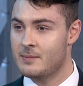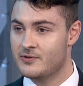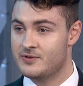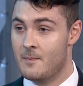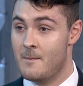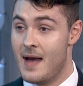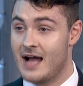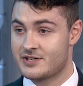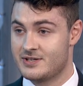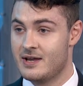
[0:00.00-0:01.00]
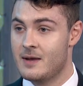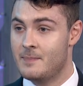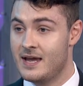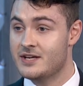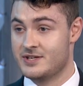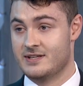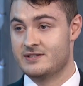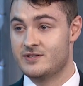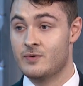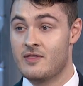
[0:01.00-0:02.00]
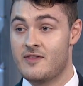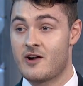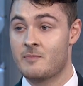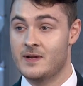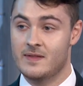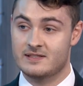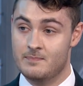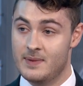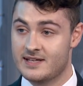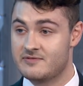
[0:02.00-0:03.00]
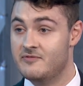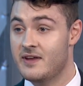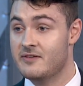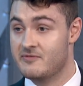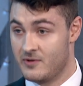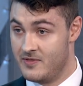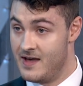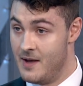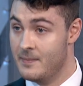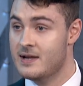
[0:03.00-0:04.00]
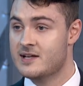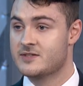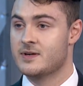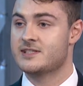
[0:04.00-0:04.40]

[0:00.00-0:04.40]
able to match patients to a therapy that's best fit for them. So